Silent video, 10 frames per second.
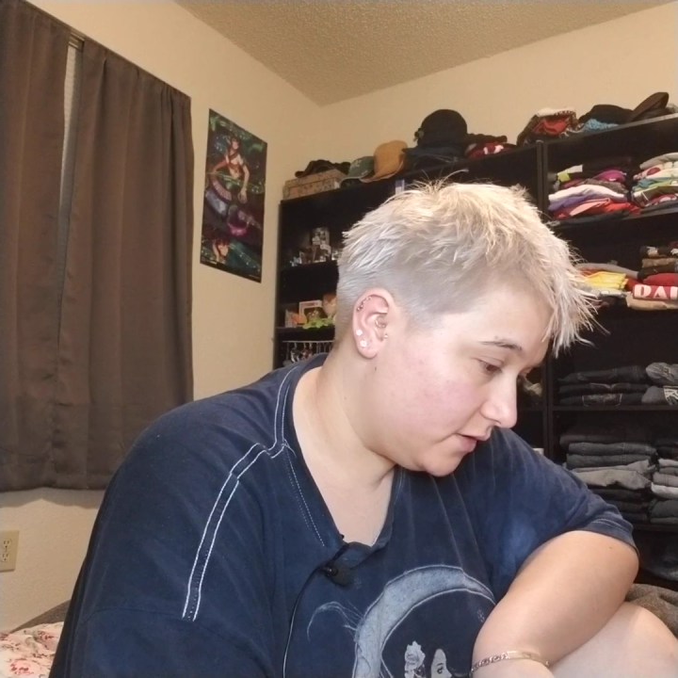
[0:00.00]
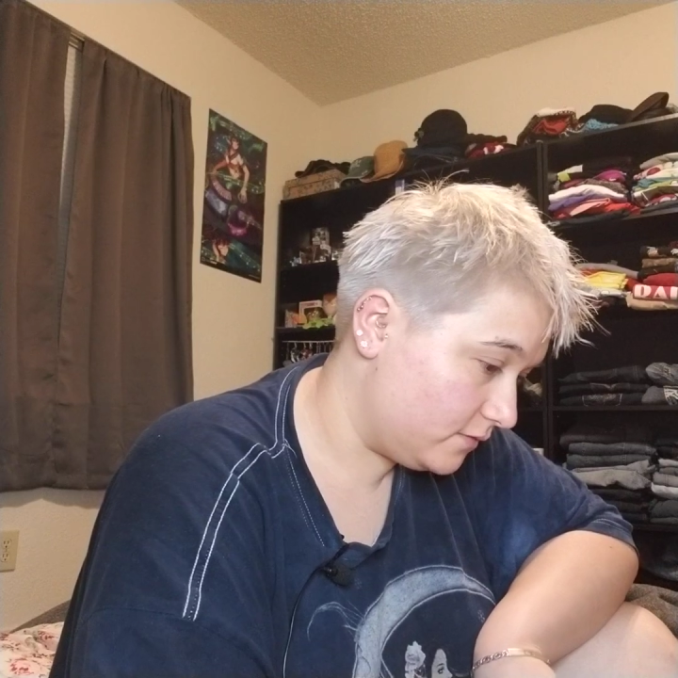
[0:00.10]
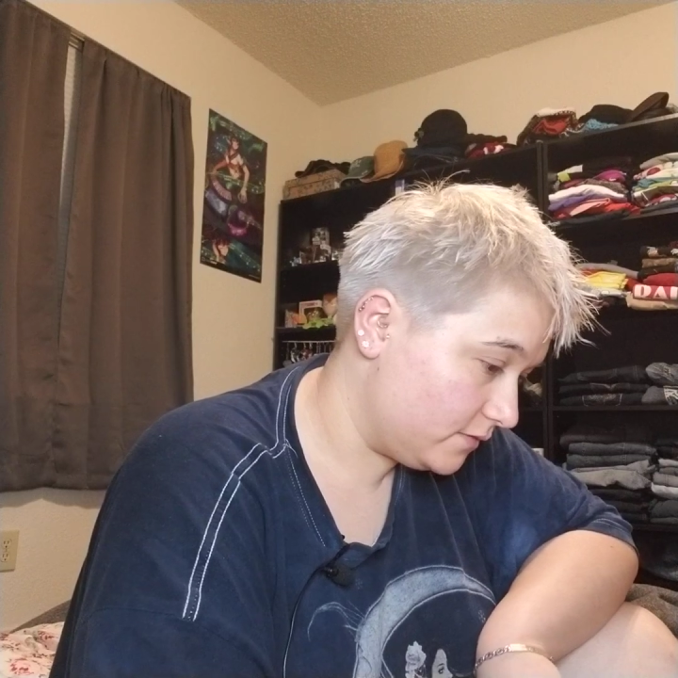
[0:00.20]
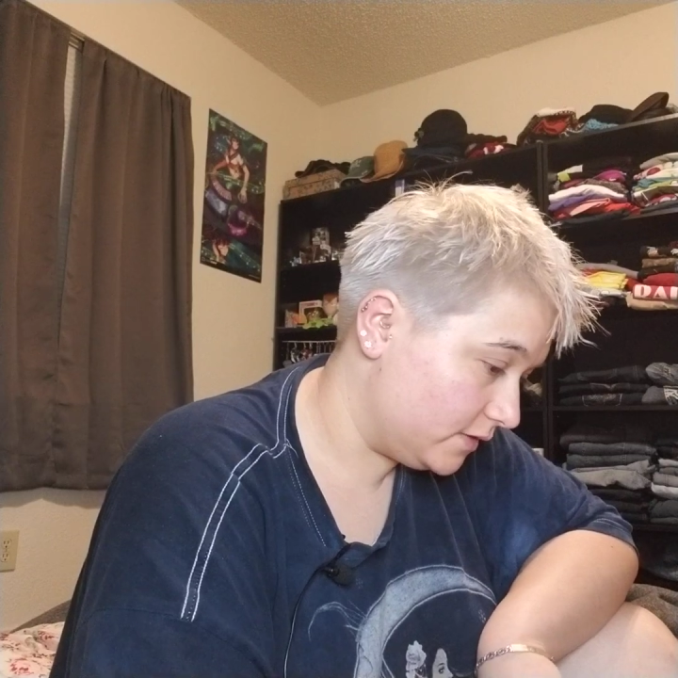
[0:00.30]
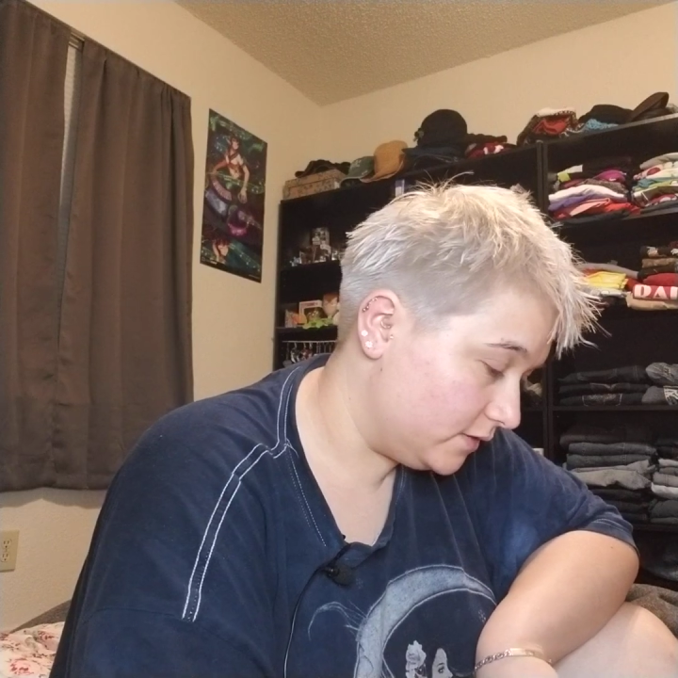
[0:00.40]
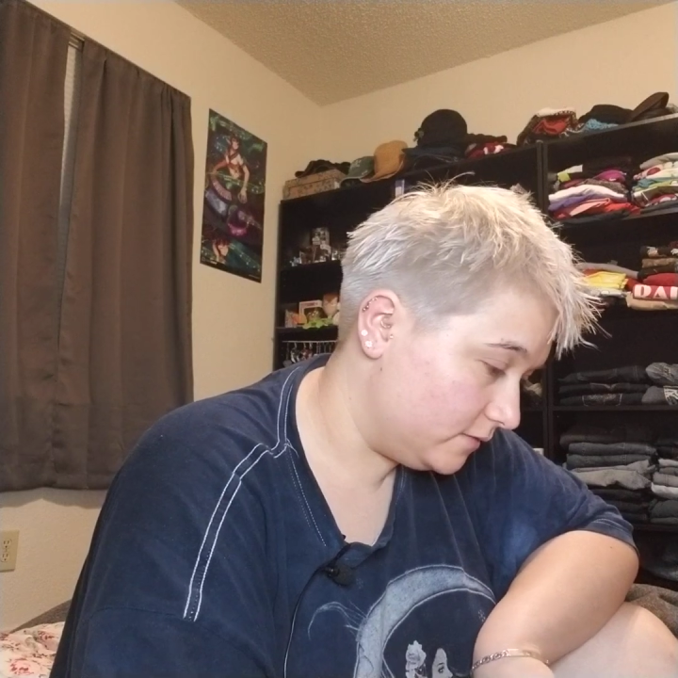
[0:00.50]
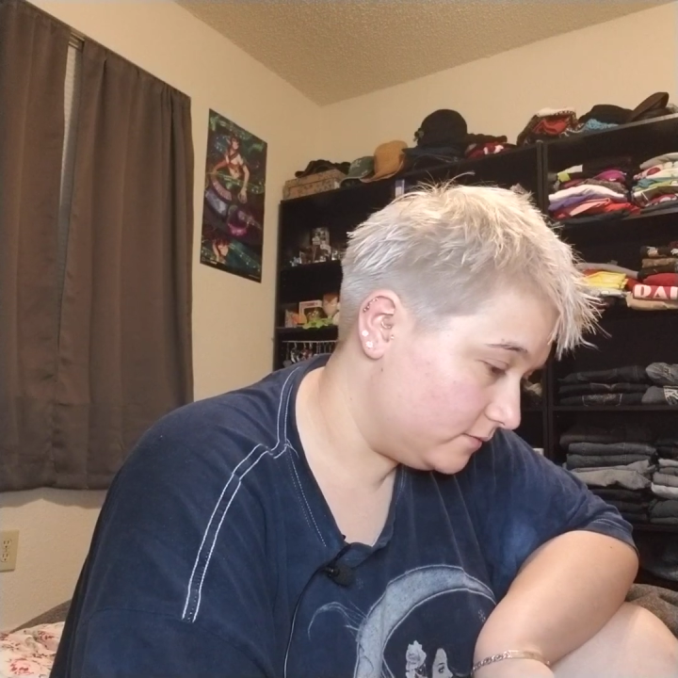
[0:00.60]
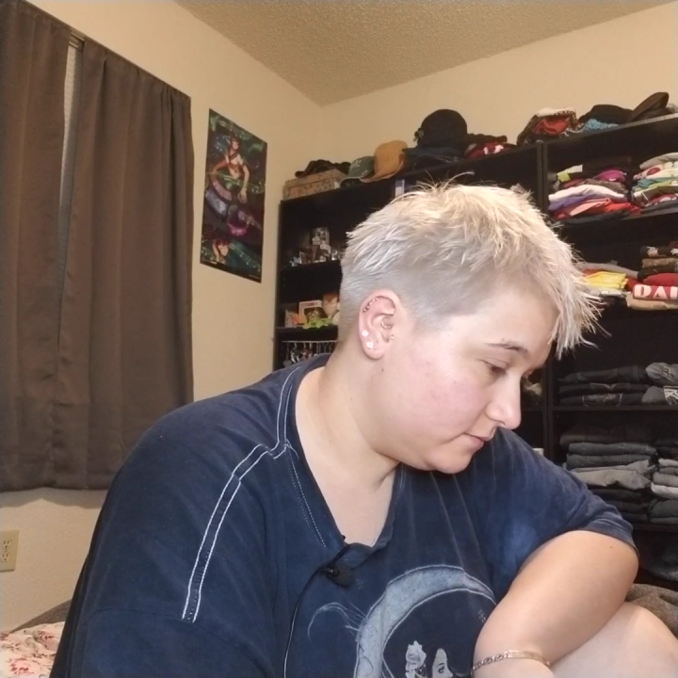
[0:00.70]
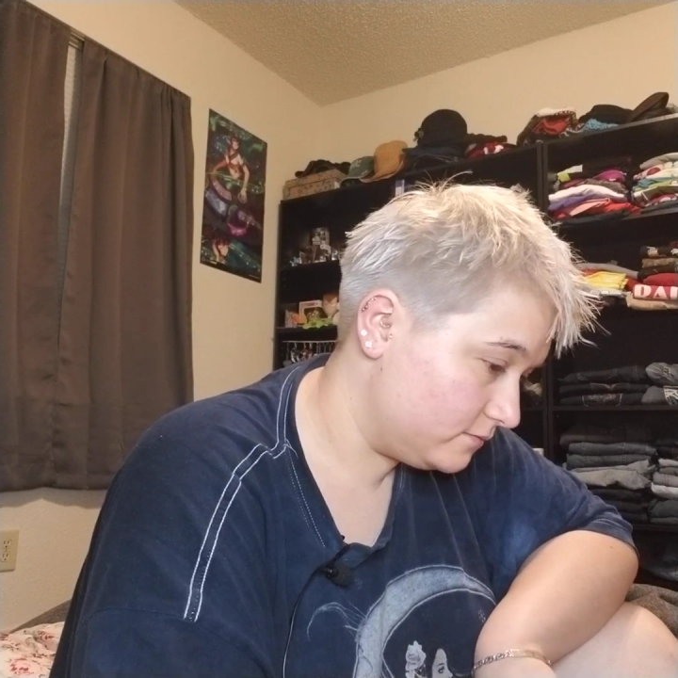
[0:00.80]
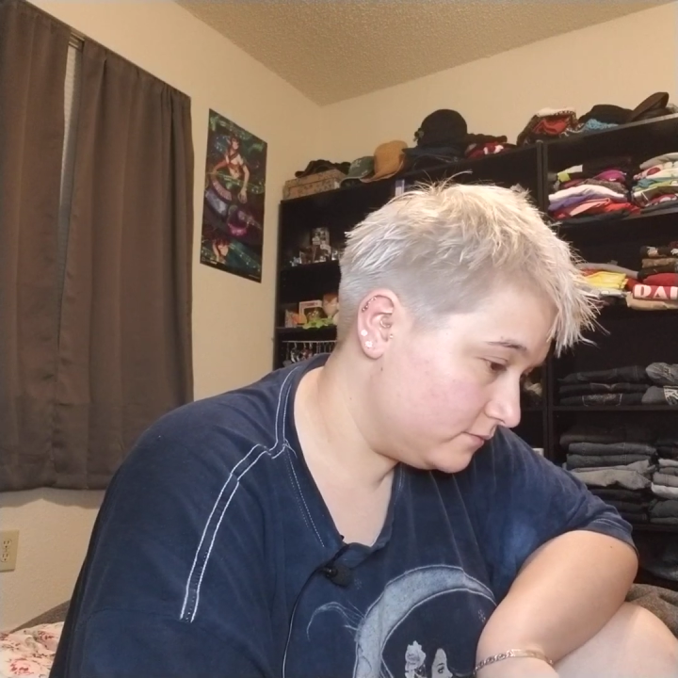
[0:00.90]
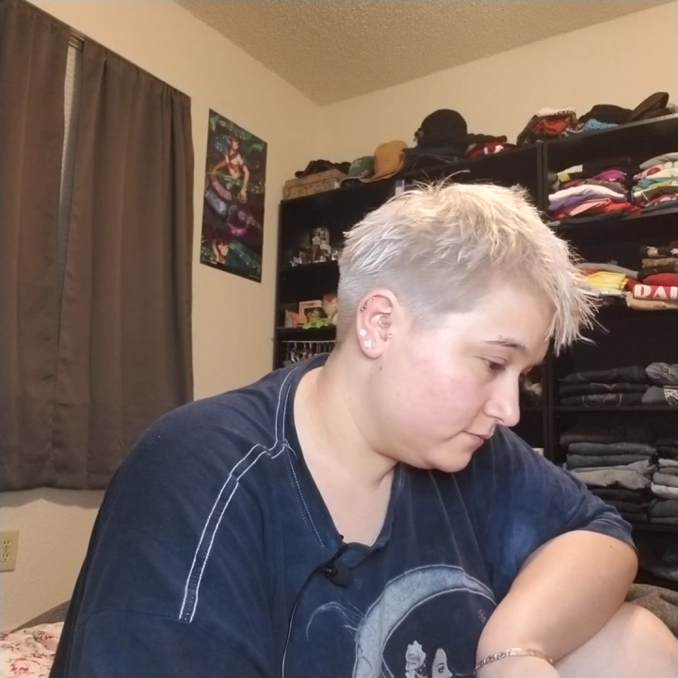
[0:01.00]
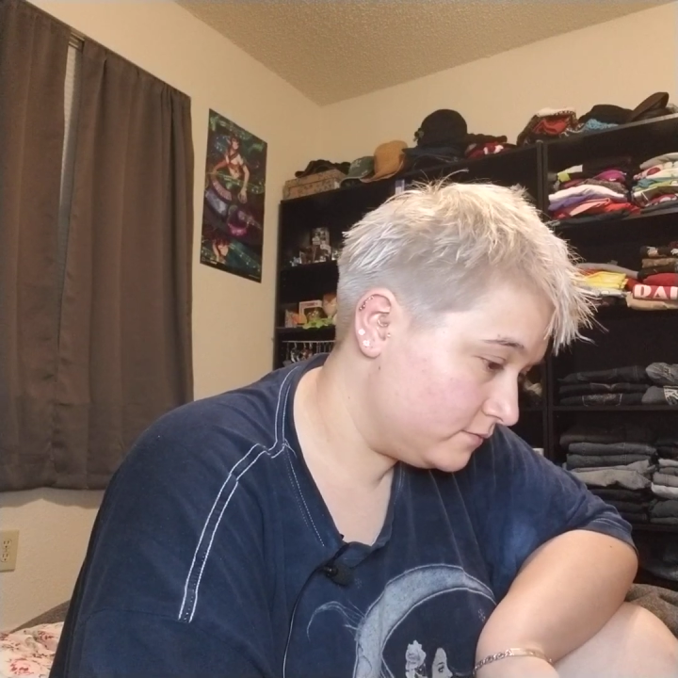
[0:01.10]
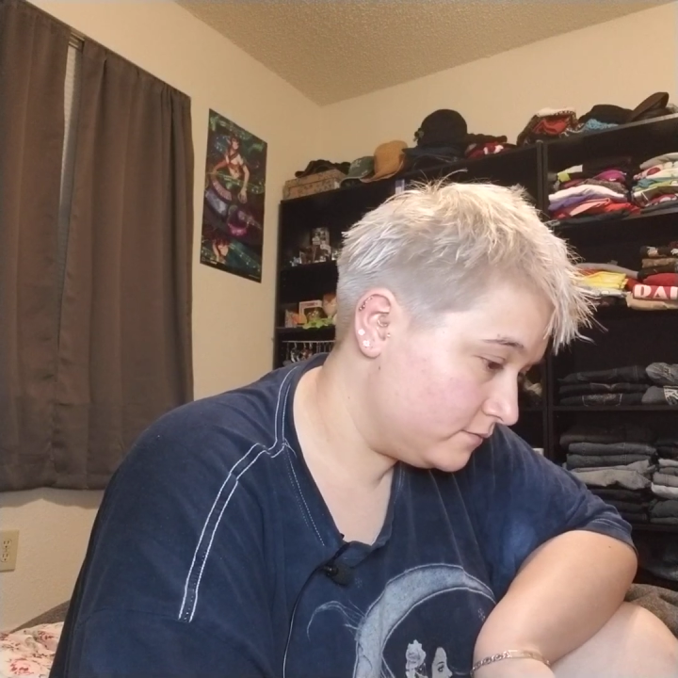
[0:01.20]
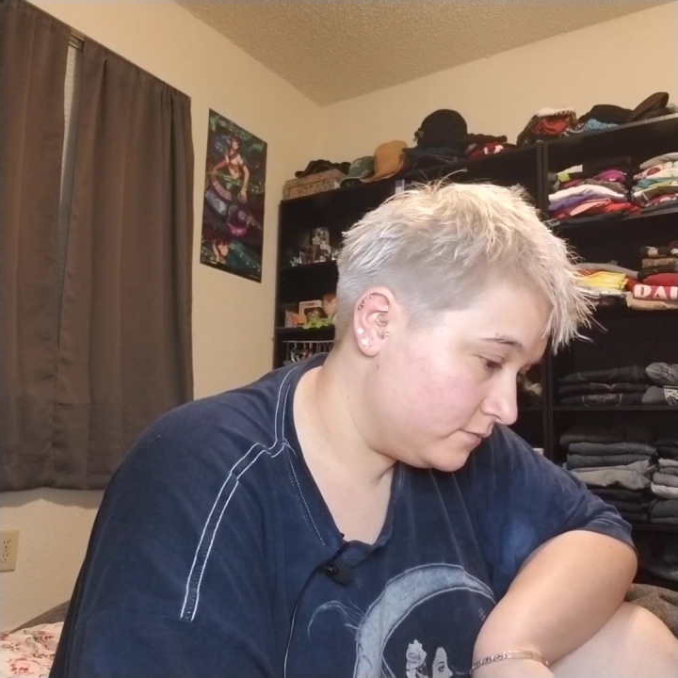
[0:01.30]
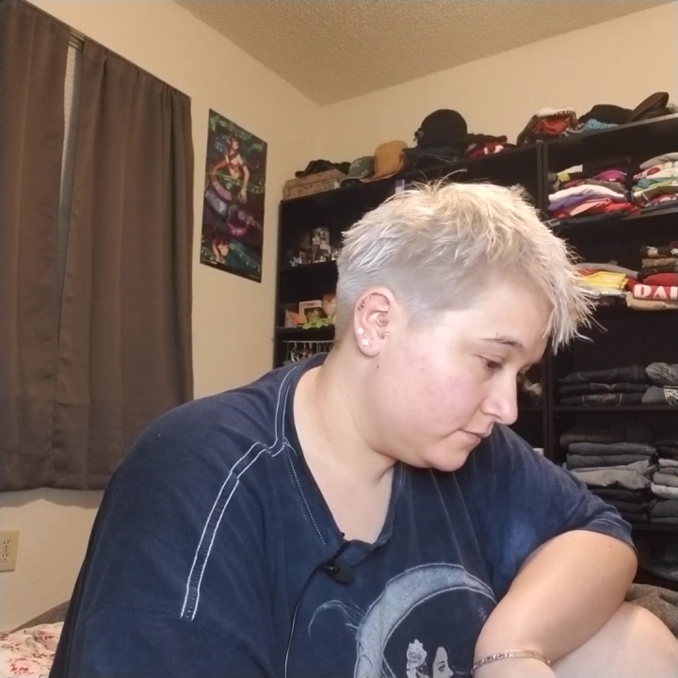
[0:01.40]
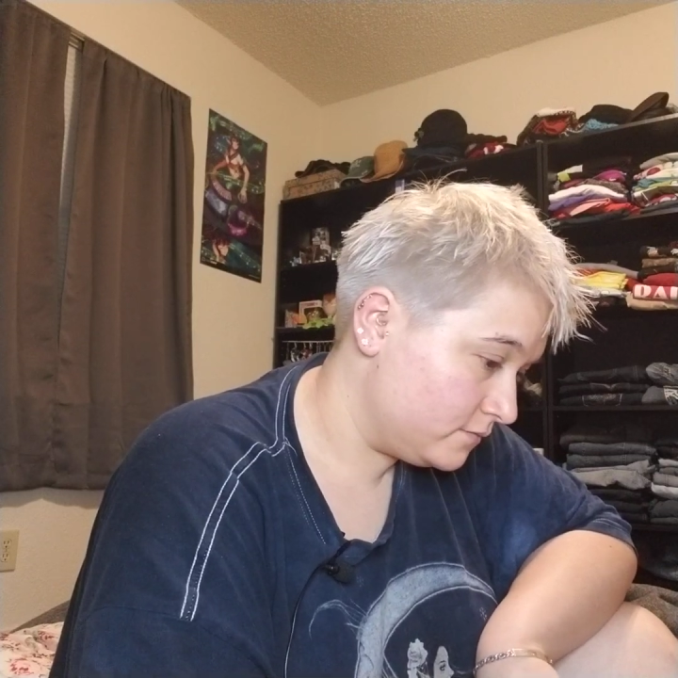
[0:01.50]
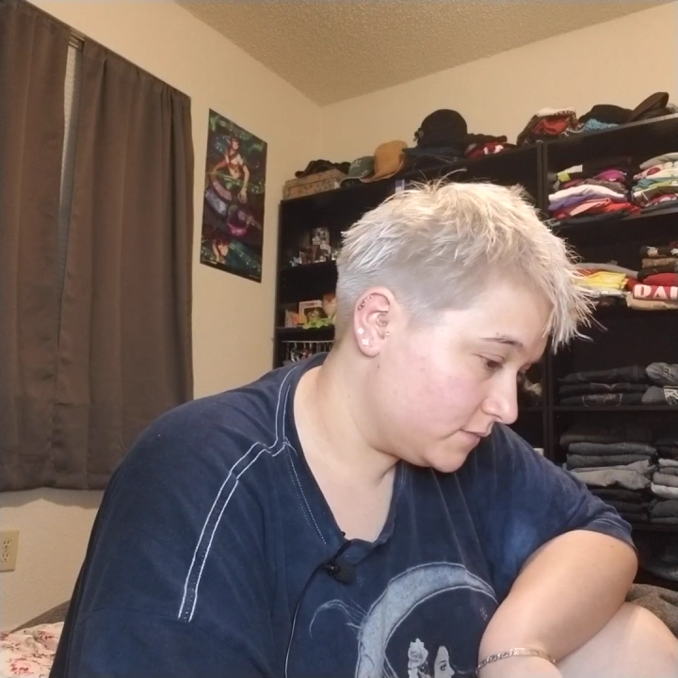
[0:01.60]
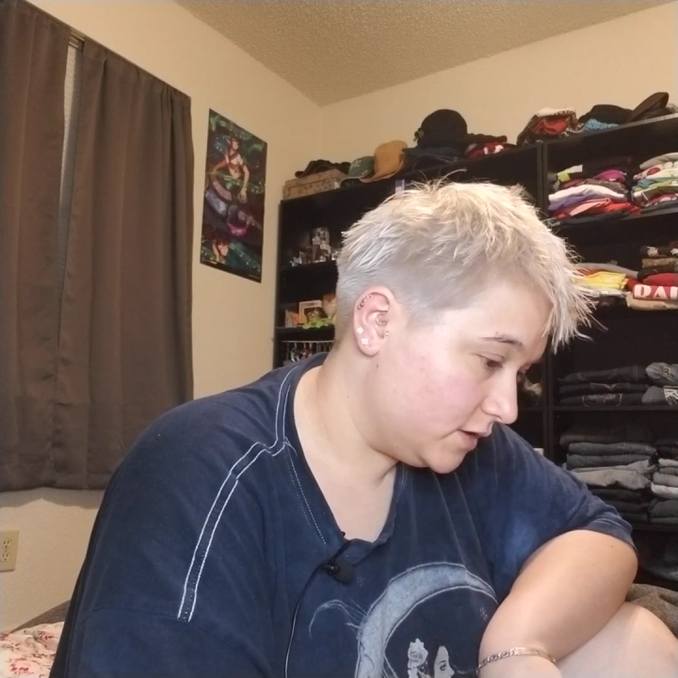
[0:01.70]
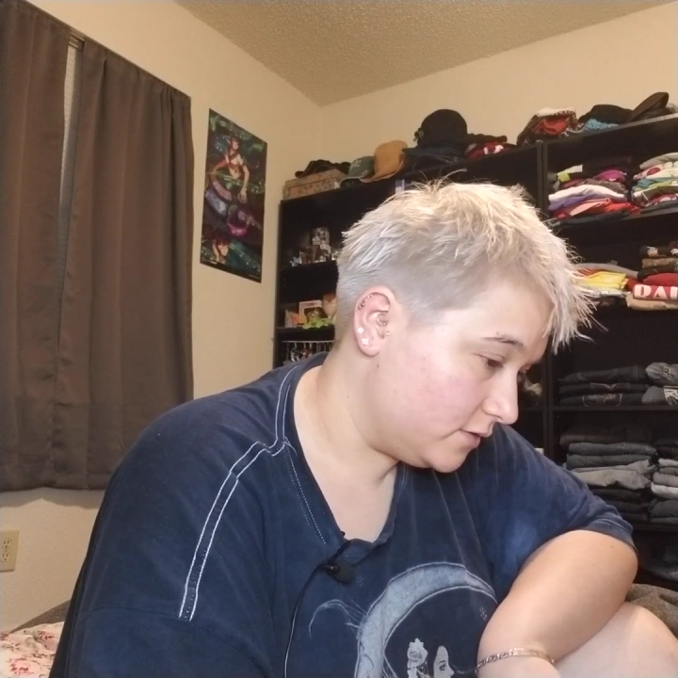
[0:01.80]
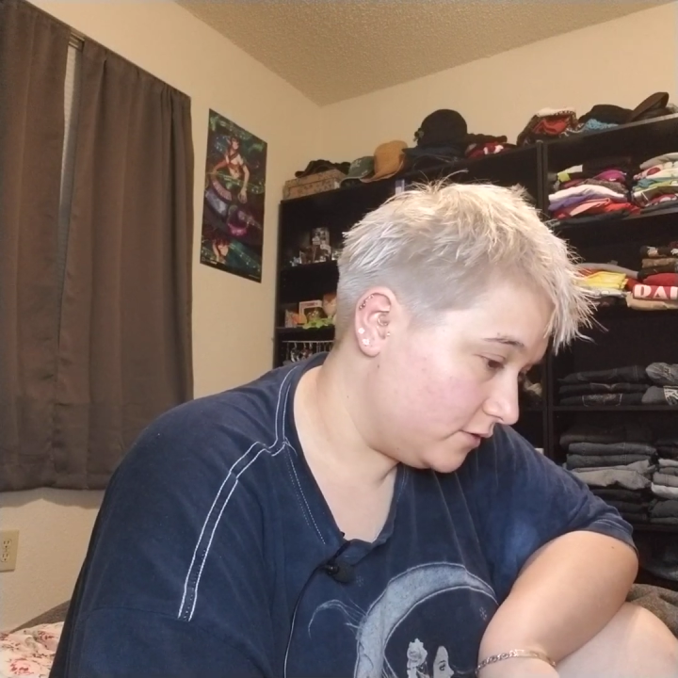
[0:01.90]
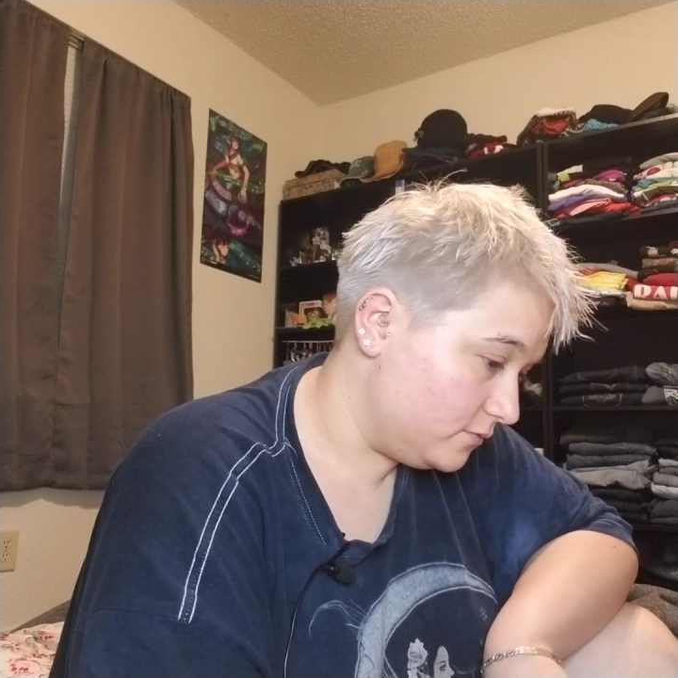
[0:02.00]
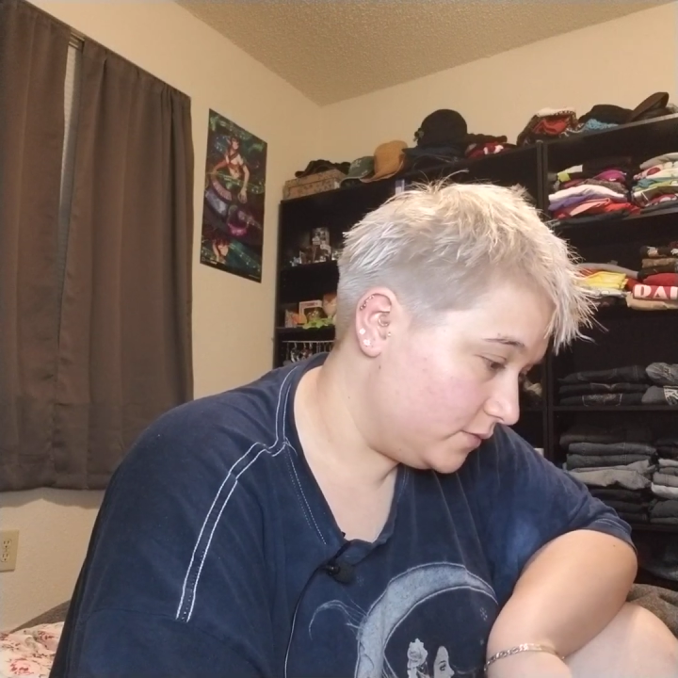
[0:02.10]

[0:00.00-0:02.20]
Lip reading: and, you know,